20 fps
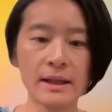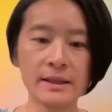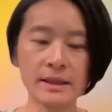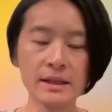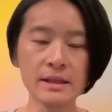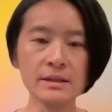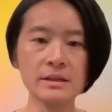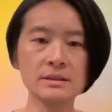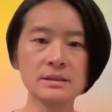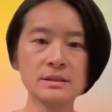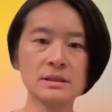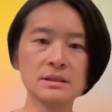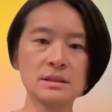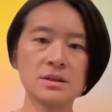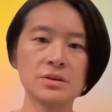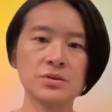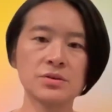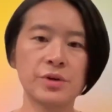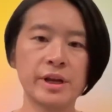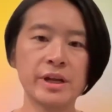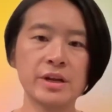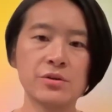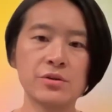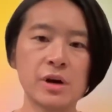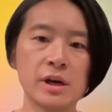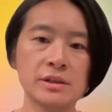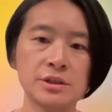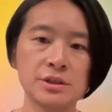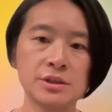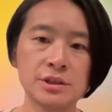I think this is a great
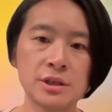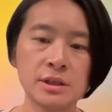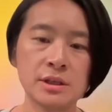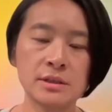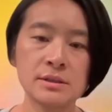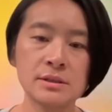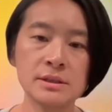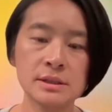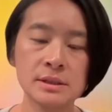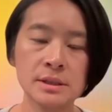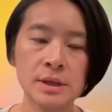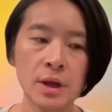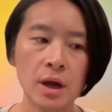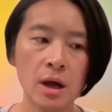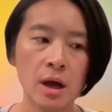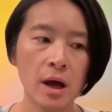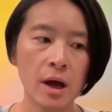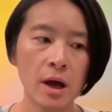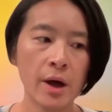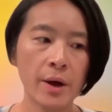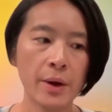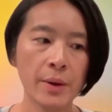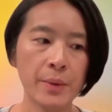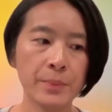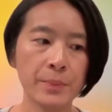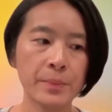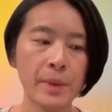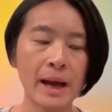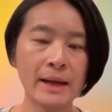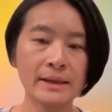question.
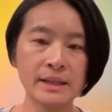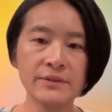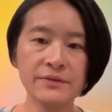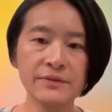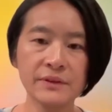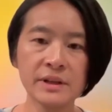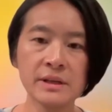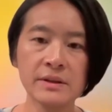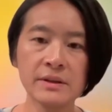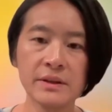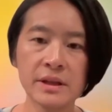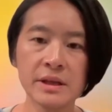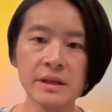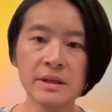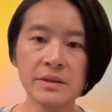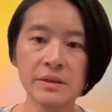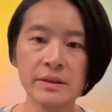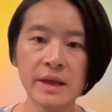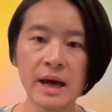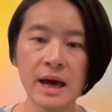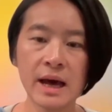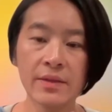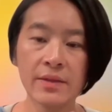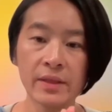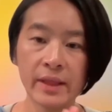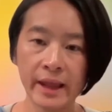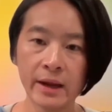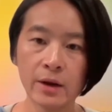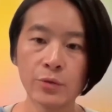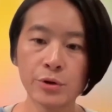I definitely think that
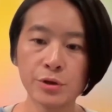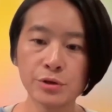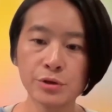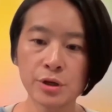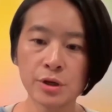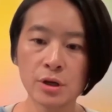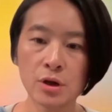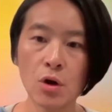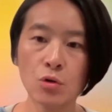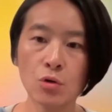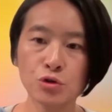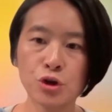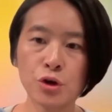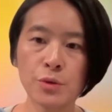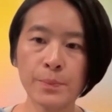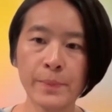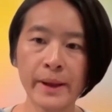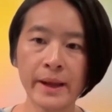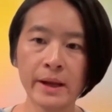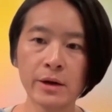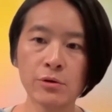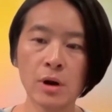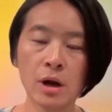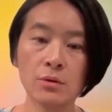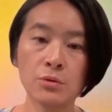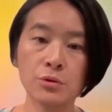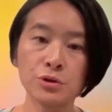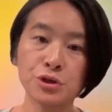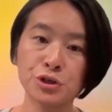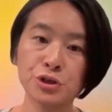language and cultural
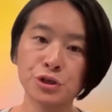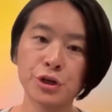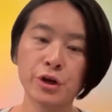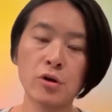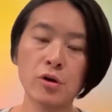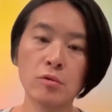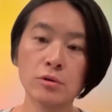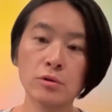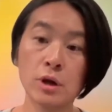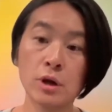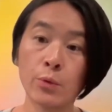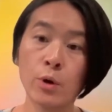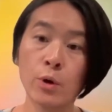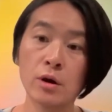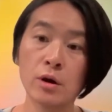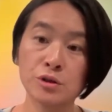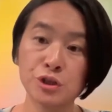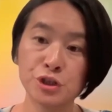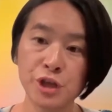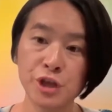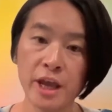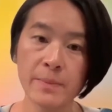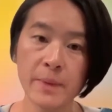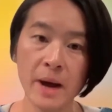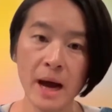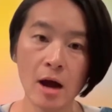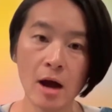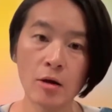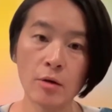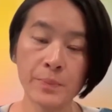background will shape
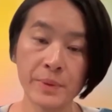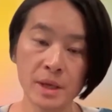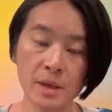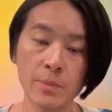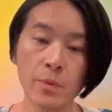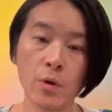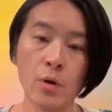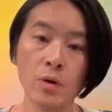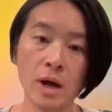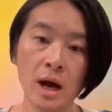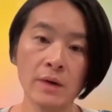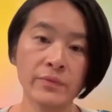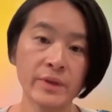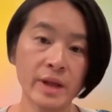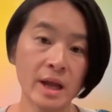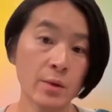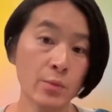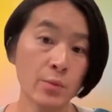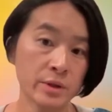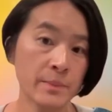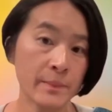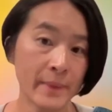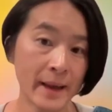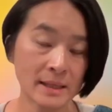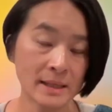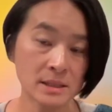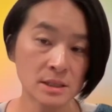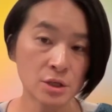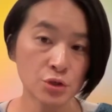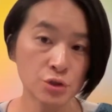how people connect with the
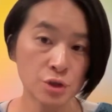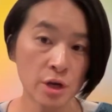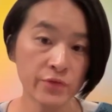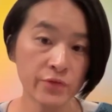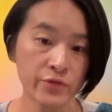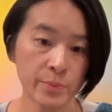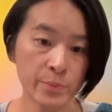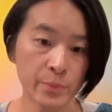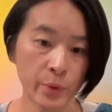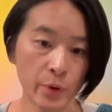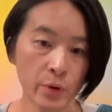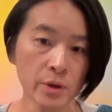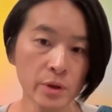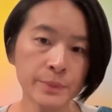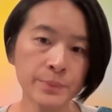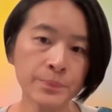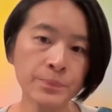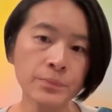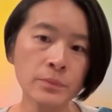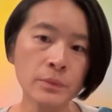message of the book.